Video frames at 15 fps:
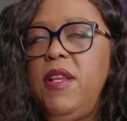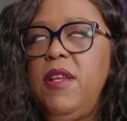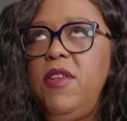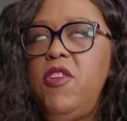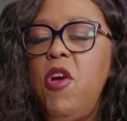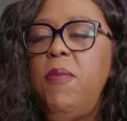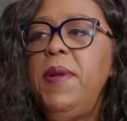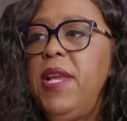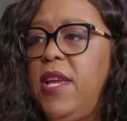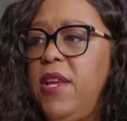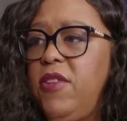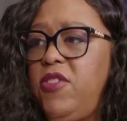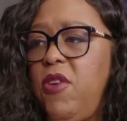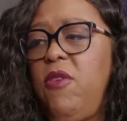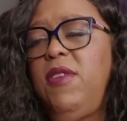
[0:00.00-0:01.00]
nobody
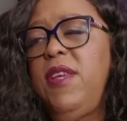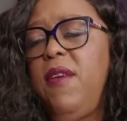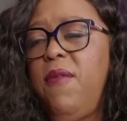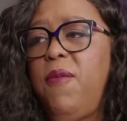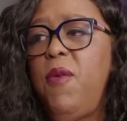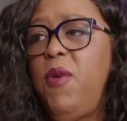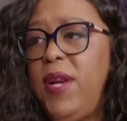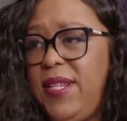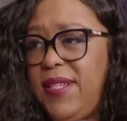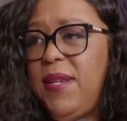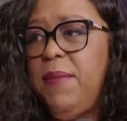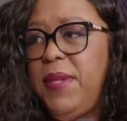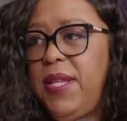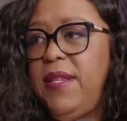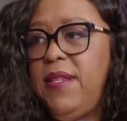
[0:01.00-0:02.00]
can totally avoid
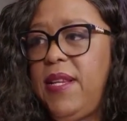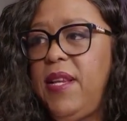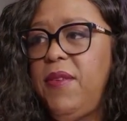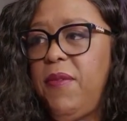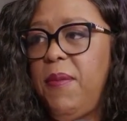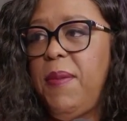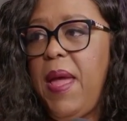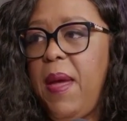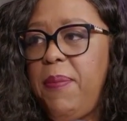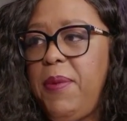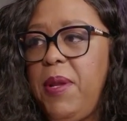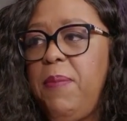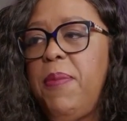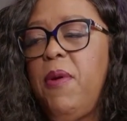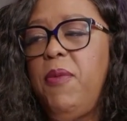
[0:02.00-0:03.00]
some of these things from
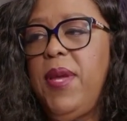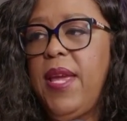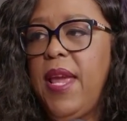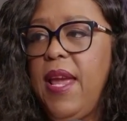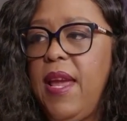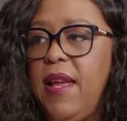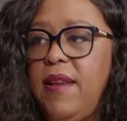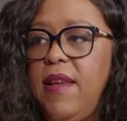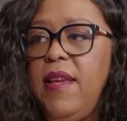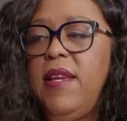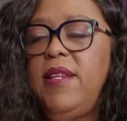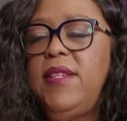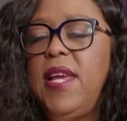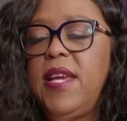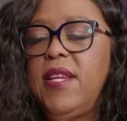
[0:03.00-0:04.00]
happening, but we can
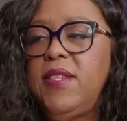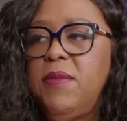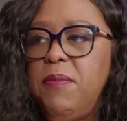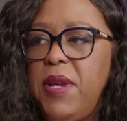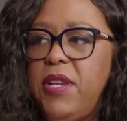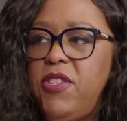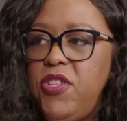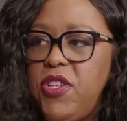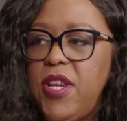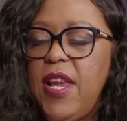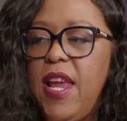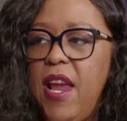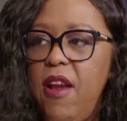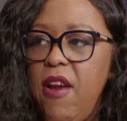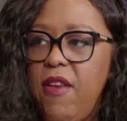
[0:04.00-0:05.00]
take as much
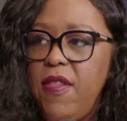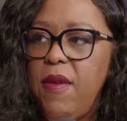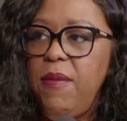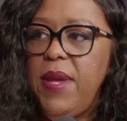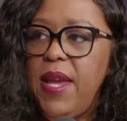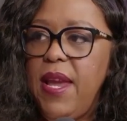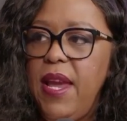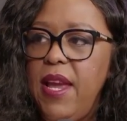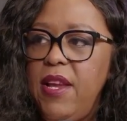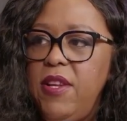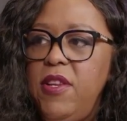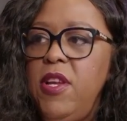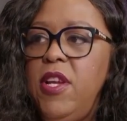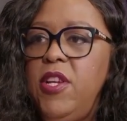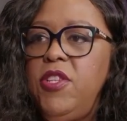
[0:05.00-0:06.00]
care that we
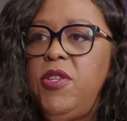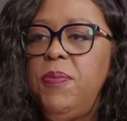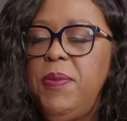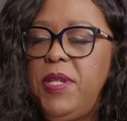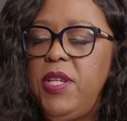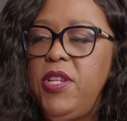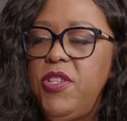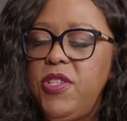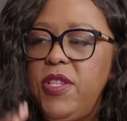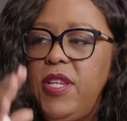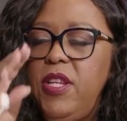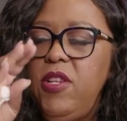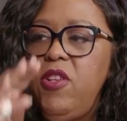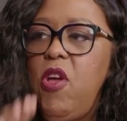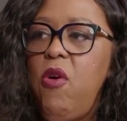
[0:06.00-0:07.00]
can to
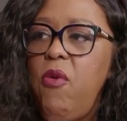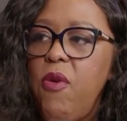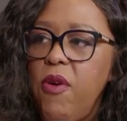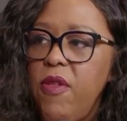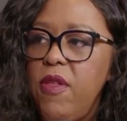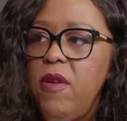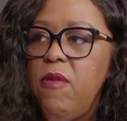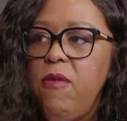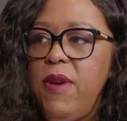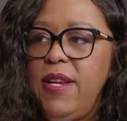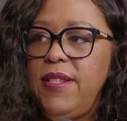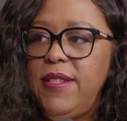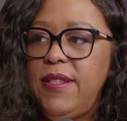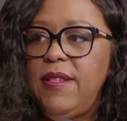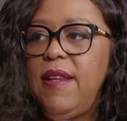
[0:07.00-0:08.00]
potentially lower the
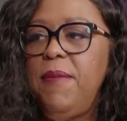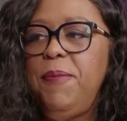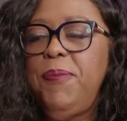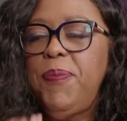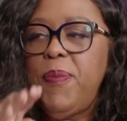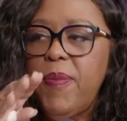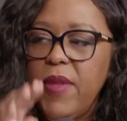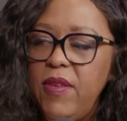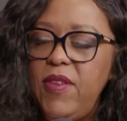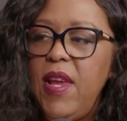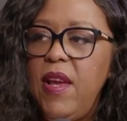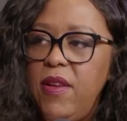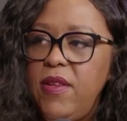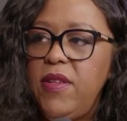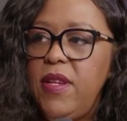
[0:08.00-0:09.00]
risk
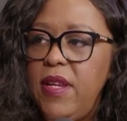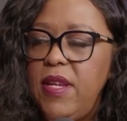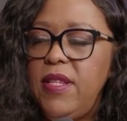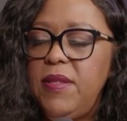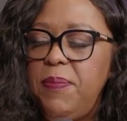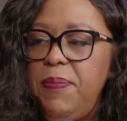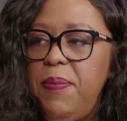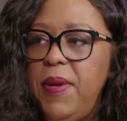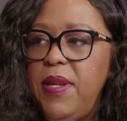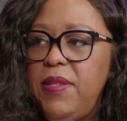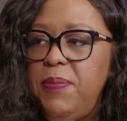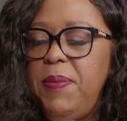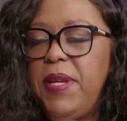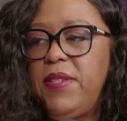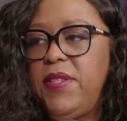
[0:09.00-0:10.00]
down as
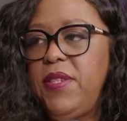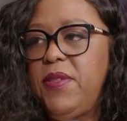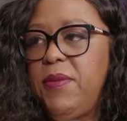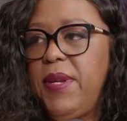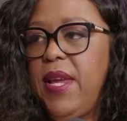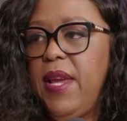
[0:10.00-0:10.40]
best as we